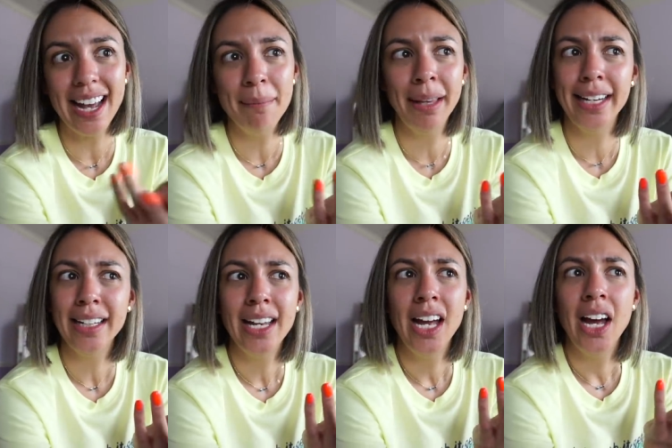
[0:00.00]
I'm like,
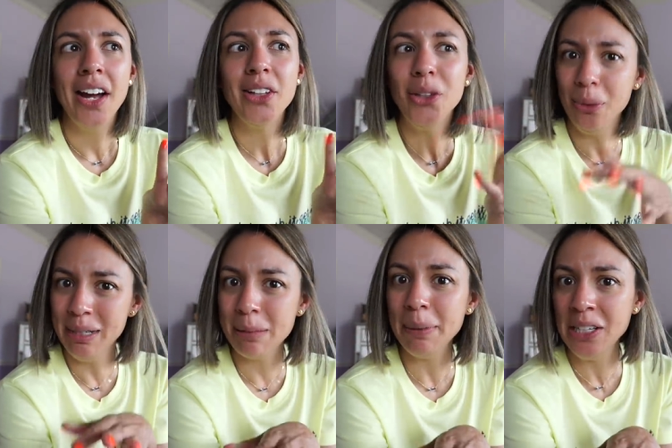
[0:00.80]
you
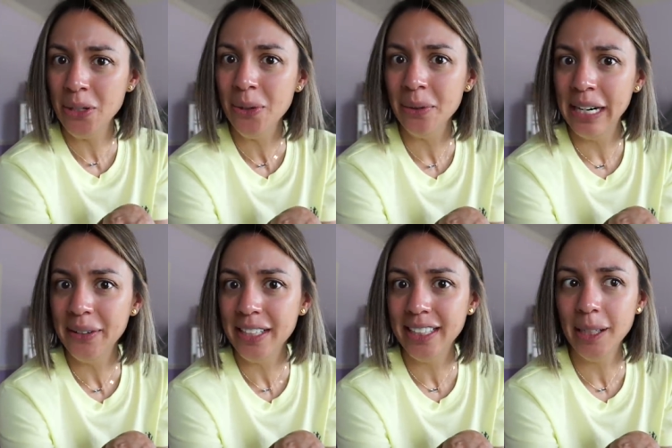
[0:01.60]
must be new
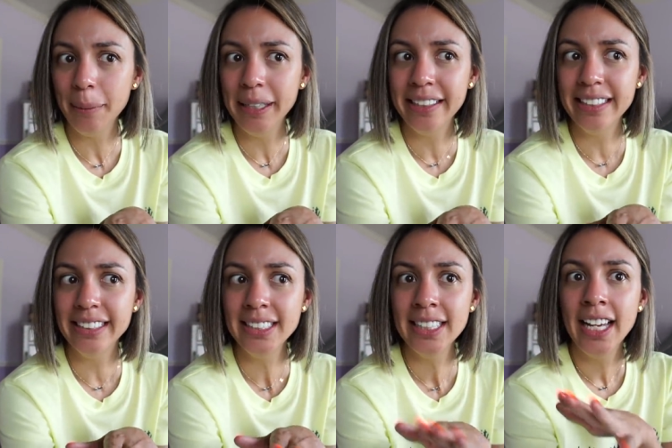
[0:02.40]
around here
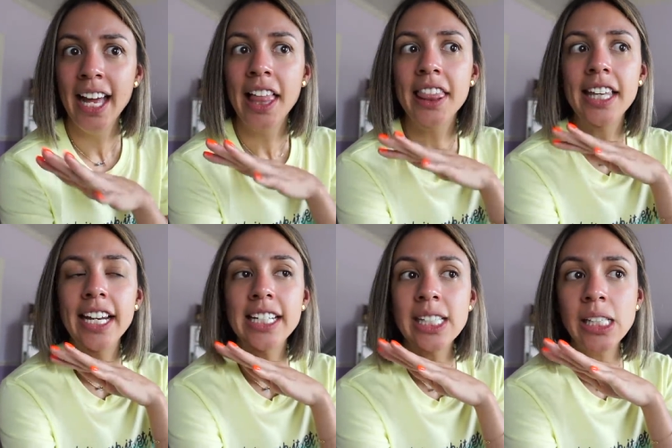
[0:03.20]
because
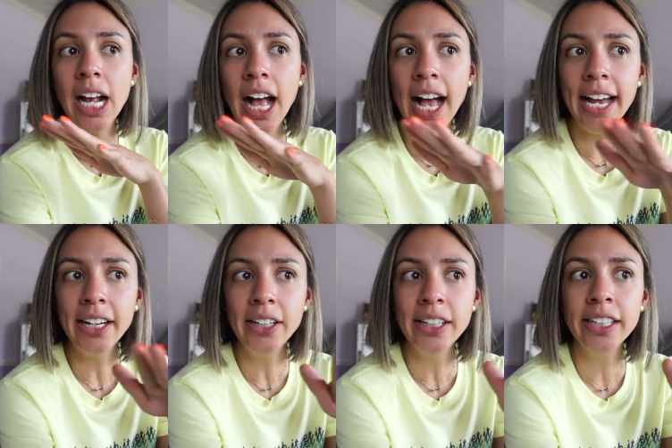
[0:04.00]
the
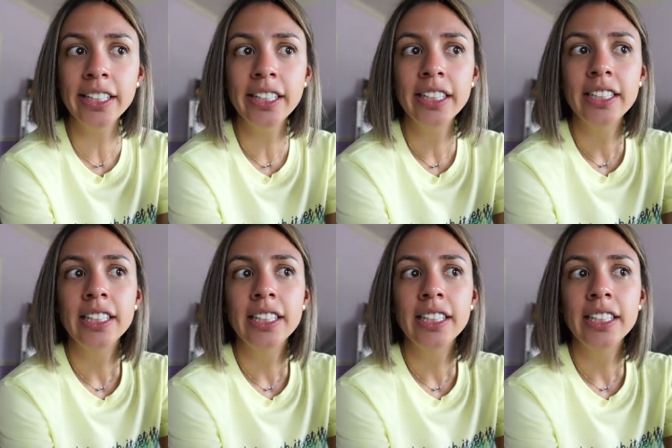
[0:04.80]
entire